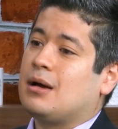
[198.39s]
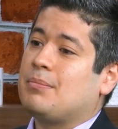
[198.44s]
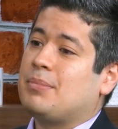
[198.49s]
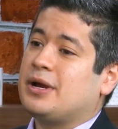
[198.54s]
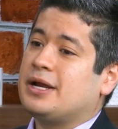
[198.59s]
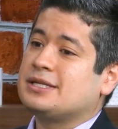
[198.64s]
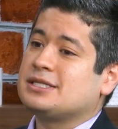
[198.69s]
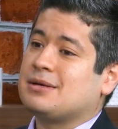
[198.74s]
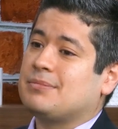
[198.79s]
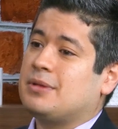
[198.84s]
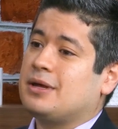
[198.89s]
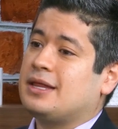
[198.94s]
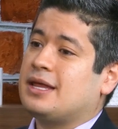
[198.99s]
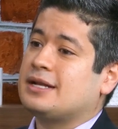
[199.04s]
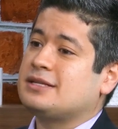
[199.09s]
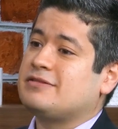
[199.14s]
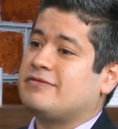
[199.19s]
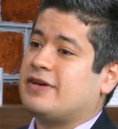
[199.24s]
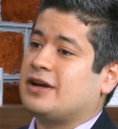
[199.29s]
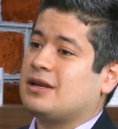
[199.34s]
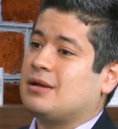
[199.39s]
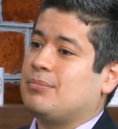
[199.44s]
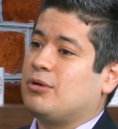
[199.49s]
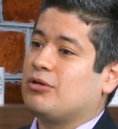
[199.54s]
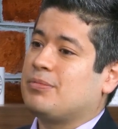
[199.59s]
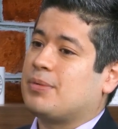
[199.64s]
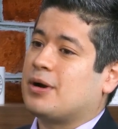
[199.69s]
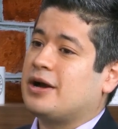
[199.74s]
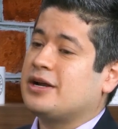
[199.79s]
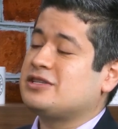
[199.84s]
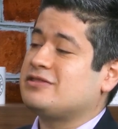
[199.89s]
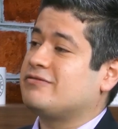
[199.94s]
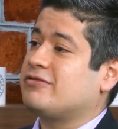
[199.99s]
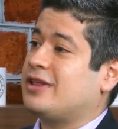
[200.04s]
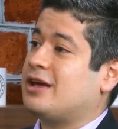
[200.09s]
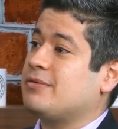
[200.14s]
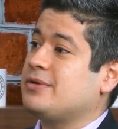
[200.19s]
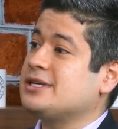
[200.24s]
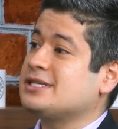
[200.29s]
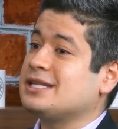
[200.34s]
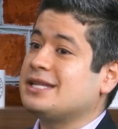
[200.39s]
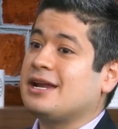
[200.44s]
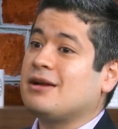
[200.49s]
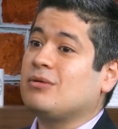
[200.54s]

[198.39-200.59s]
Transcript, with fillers: But it's something that's affected both parties. And for that reason,